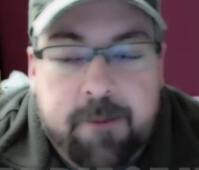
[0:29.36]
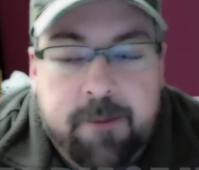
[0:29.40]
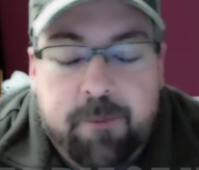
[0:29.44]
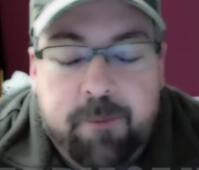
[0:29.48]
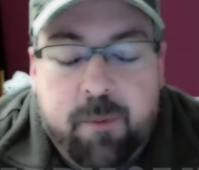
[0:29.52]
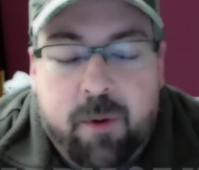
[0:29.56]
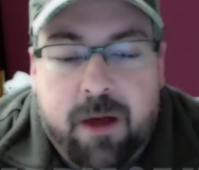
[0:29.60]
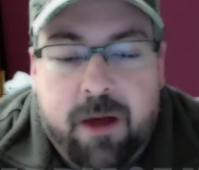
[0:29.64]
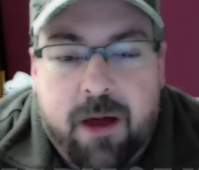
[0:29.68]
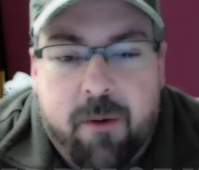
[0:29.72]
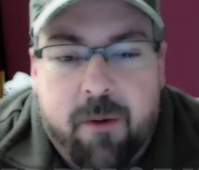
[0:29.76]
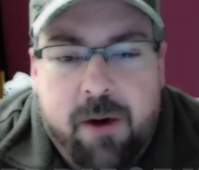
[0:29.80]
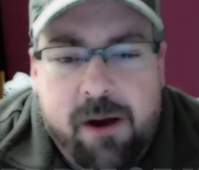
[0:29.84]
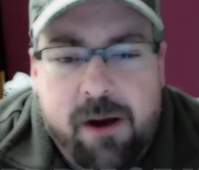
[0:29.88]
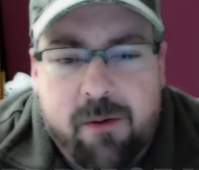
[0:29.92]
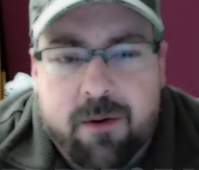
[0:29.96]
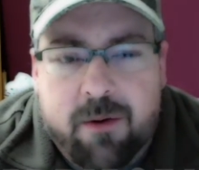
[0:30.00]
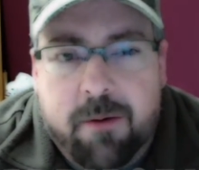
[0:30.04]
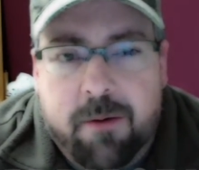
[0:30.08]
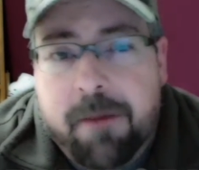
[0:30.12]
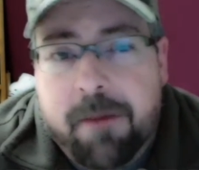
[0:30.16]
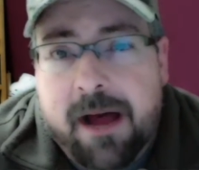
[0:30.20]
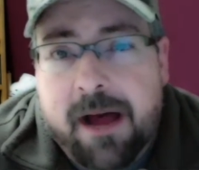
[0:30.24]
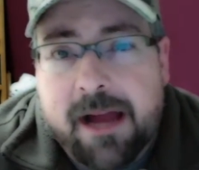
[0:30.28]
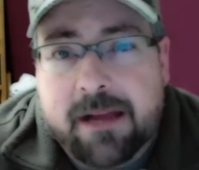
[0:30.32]
Well, I want to
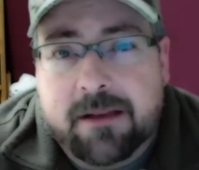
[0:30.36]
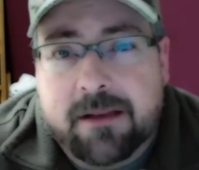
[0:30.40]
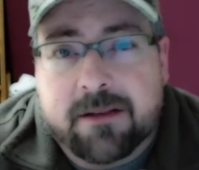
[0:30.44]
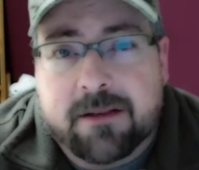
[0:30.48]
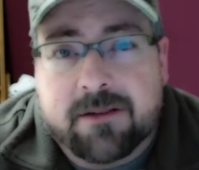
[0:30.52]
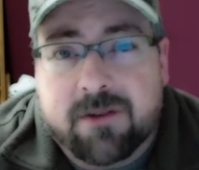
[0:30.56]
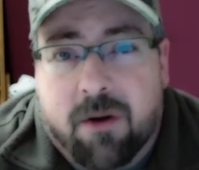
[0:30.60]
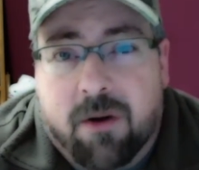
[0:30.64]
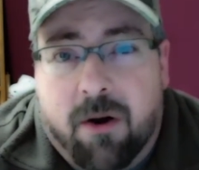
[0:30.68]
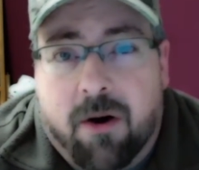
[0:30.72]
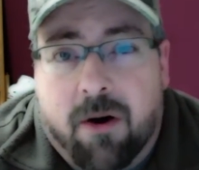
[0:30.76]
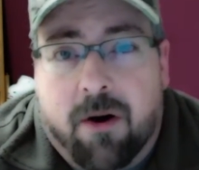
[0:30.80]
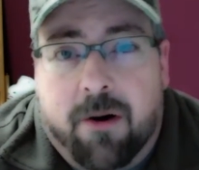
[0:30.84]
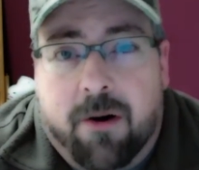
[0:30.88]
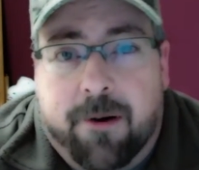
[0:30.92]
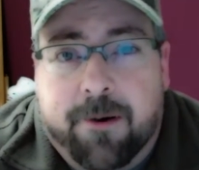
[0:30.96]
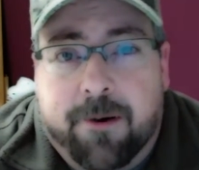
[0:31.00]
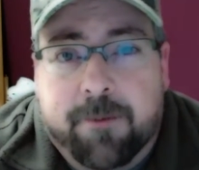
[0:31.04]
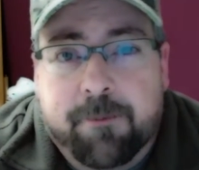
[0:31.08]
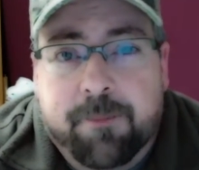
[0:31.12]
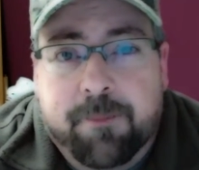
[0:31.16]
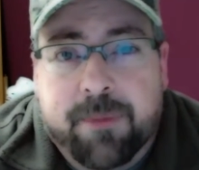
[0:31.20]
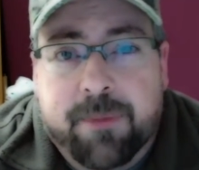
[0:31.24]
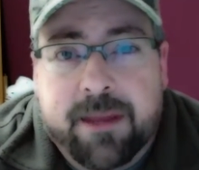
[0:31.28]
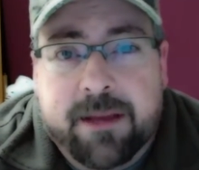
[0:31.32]
remind us
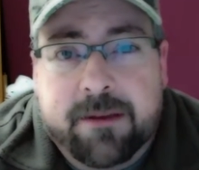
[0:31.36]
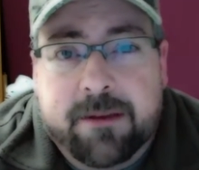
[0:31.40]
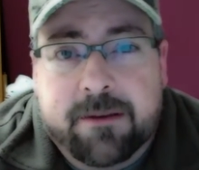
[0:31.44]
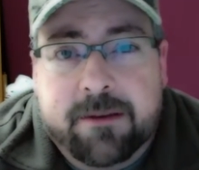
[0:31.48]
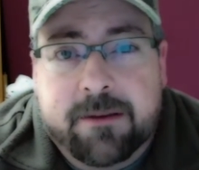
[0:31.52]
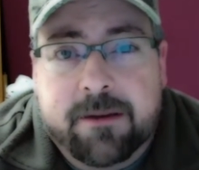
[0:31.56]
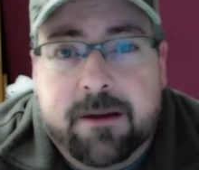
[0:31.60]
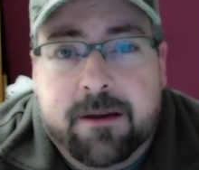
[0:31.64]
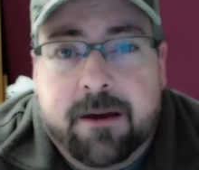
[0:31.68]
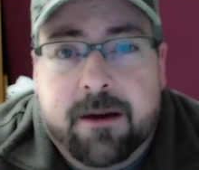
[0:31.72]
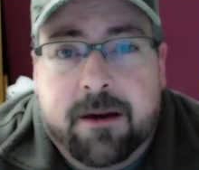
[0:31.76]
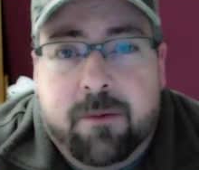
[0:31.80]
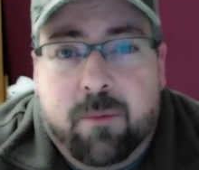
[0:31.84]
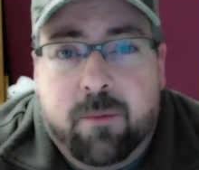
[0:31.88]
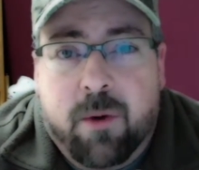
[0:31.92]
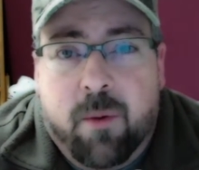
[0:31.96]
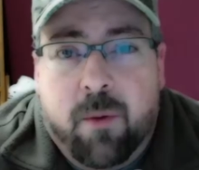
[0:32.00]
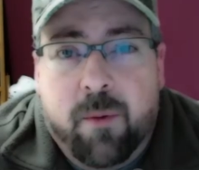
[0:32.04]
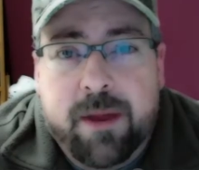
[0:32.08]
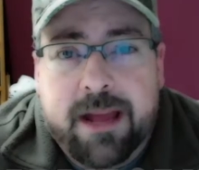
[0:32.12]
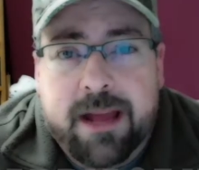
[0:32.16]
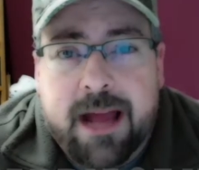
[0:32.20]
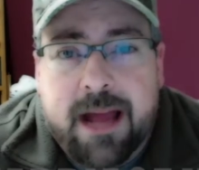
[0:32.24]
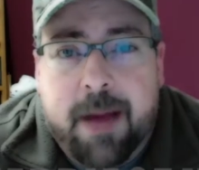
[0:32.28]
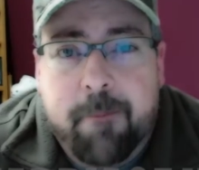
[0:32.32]
all that when
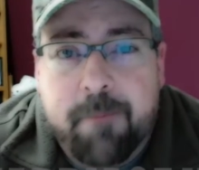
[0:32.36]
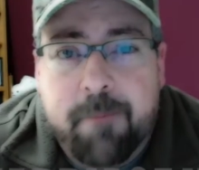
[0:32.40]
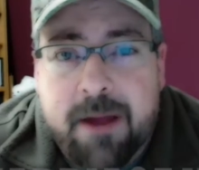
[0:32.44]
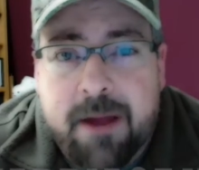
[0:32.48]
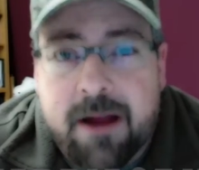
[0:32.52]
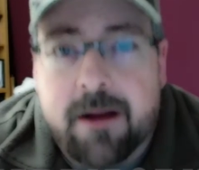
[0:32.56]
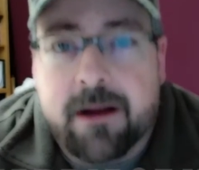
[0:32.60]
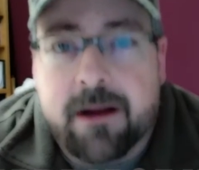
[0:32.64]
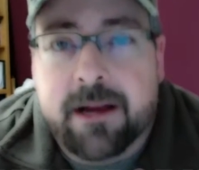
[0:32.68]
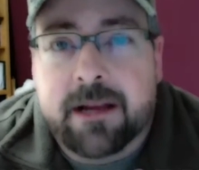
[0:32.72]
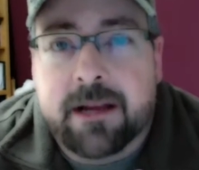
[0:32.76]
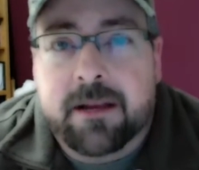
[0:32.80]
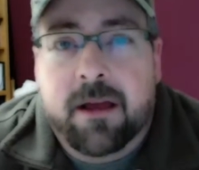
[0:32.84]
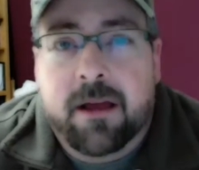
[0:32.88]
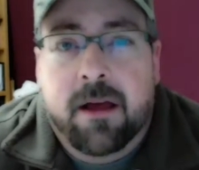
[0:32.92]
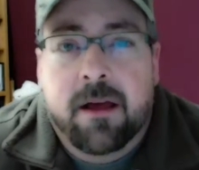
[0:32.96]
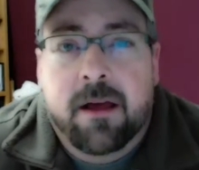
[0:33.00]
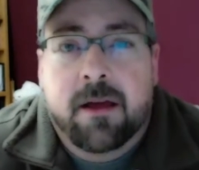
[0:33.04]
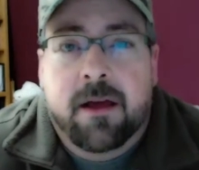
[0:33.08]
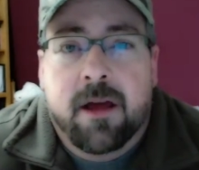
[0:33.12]
we got married,